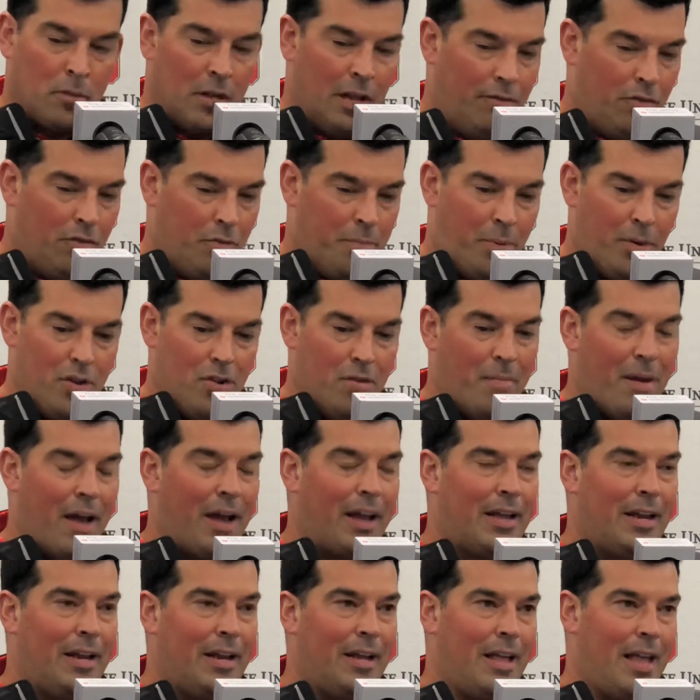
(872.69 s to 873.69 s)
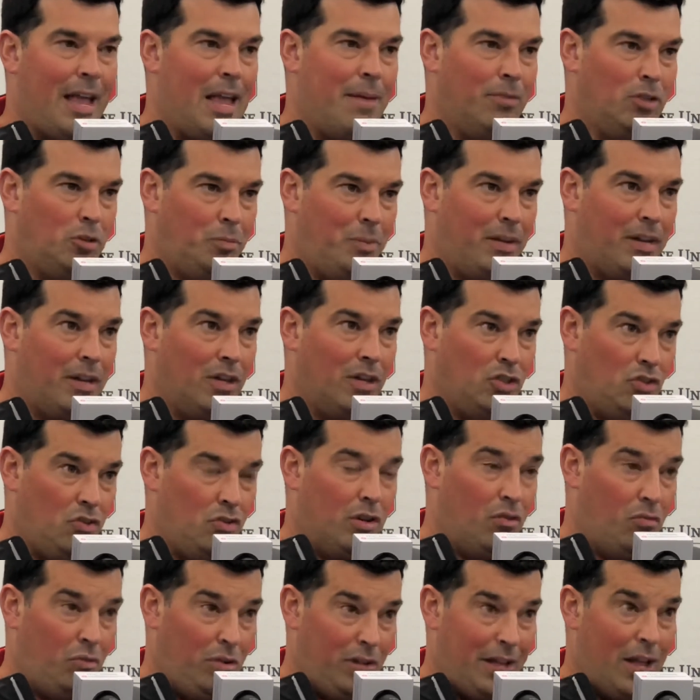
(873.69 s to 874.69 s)
If we put you back in a game, it's because you
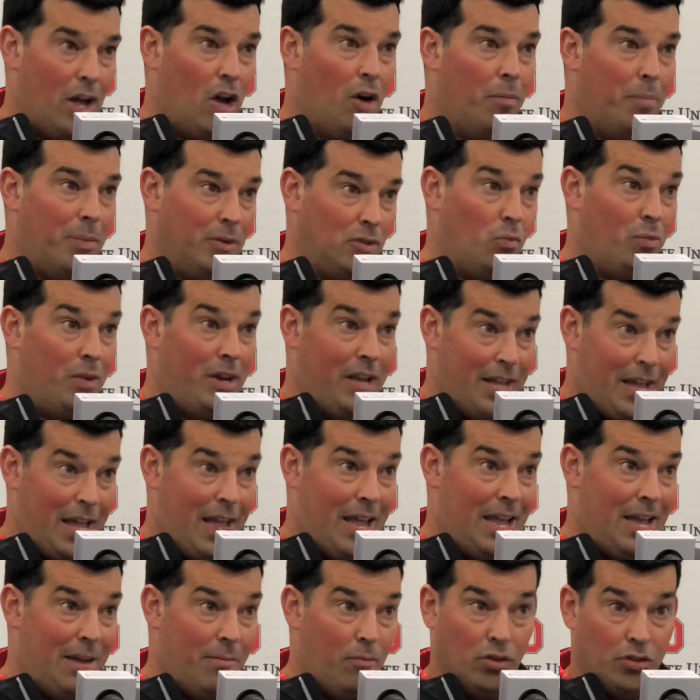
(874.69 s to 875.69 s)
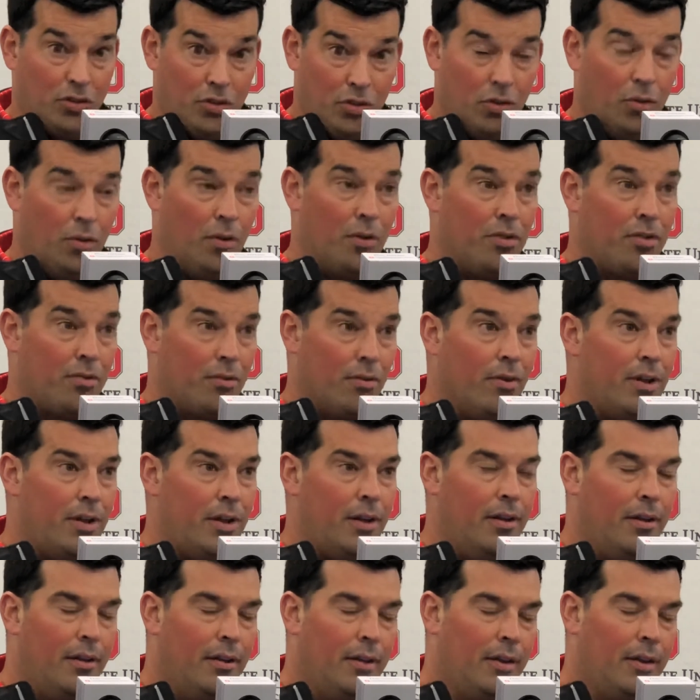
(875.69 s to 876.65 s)
can really help us win a game or 2 or 3.